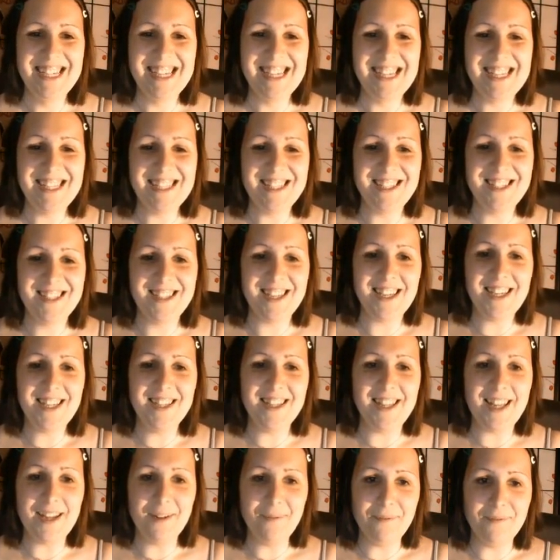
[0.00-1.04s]
Shake
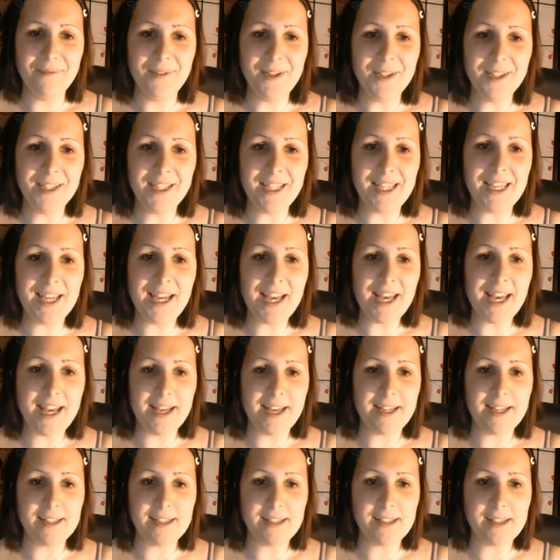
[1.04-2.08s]
that funky
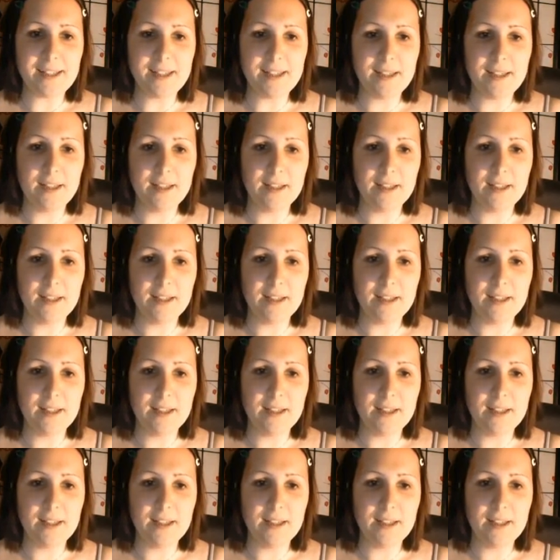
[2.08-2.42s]
ass.